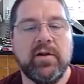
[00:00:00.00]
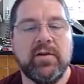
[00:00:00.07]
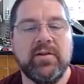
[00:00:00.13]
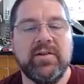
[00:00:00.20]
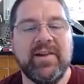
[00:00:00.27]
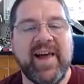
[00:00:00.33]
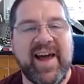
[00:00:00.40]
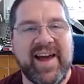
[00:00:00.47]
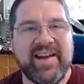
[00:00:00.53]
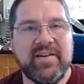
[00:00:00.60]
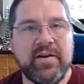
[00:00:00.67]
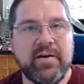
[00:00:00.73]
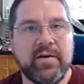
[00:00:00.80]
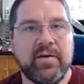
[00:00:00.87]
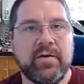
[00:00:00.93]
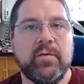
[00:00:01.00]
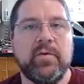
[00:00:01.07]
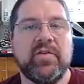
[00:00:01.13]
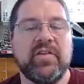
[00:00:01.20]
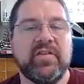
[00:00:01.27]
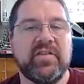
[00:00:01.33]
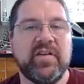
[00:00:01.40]
Lead,
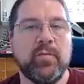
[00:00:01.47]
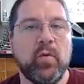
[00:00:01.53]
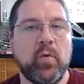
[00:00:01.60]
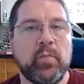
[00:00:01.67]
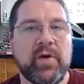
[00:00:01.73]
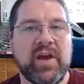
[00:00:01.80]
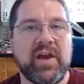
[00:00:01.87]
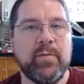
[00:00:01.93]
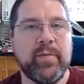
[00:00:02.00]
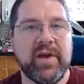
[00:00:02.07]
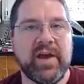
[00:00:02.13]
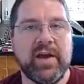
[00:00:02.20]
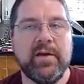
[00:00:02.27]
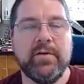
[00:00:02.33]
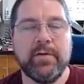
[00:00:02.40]
with its symbol Pb.